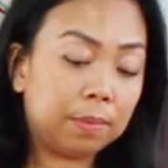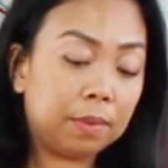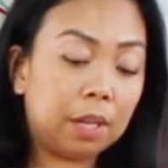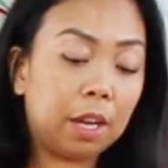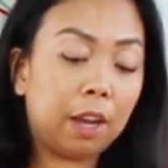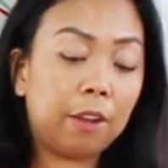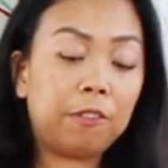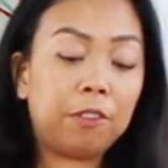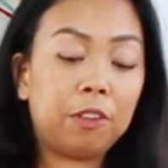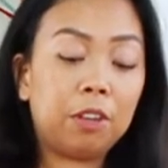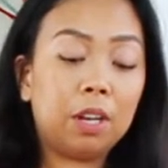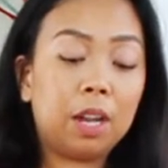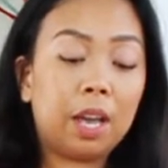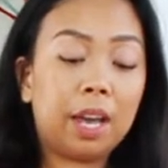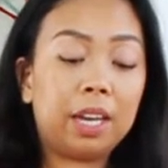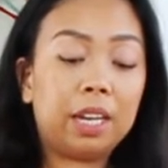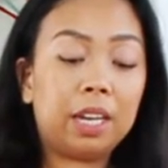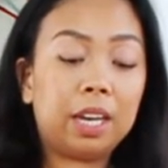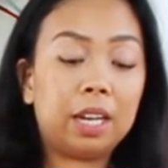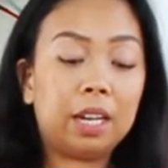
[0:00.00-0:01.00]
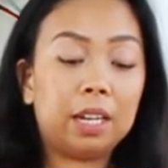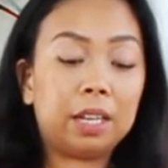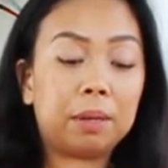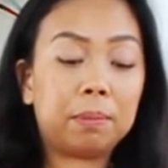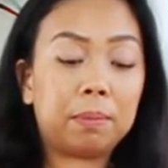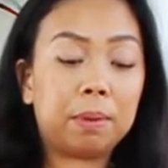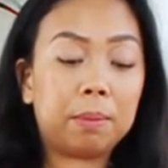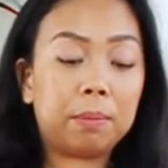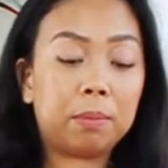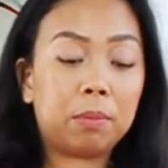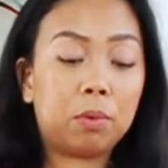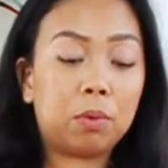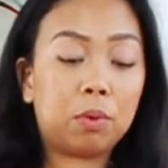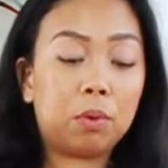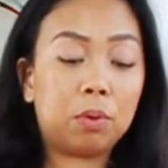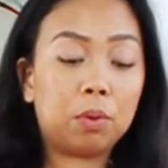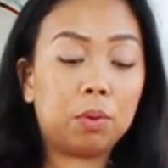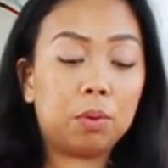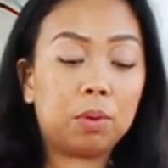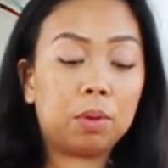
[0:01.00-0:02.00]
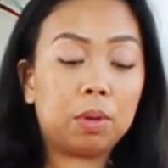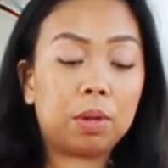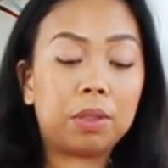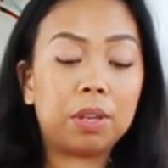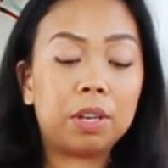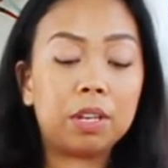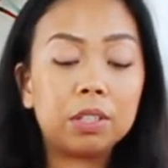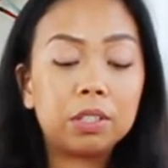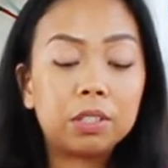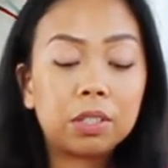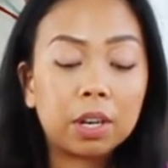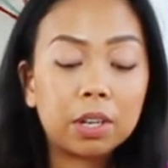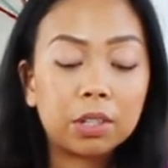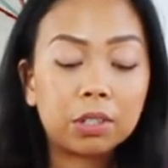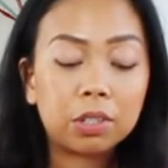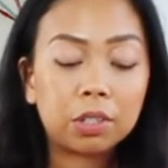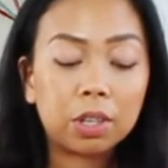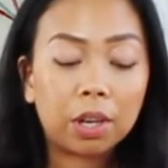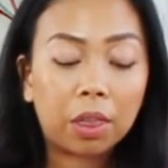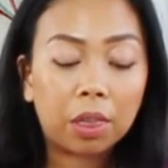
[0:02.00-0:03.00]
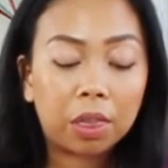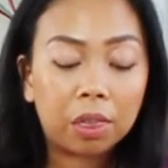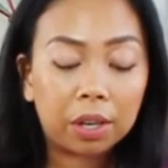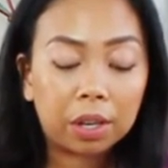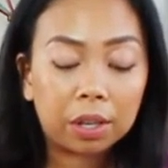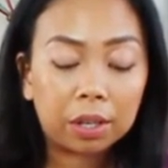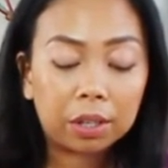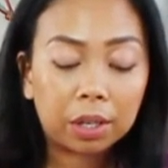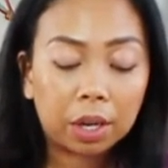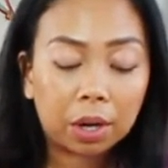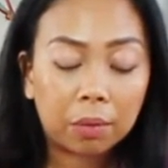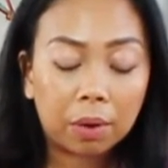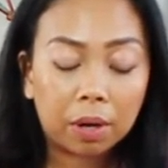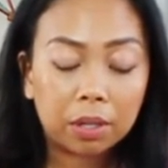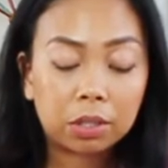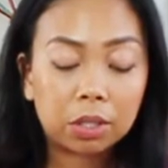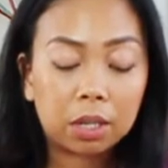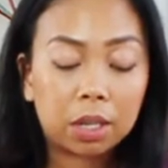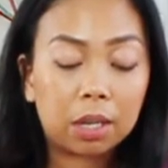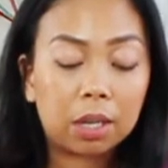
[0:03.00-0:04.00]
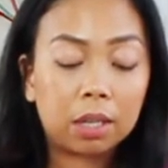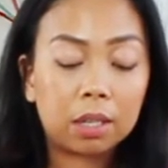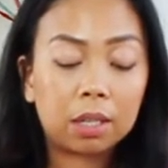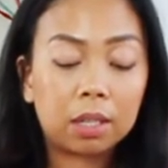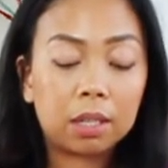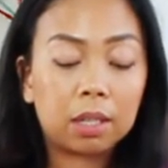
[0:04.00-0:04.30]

If you like it a little bit more, I think it's starting to get thicker now actually.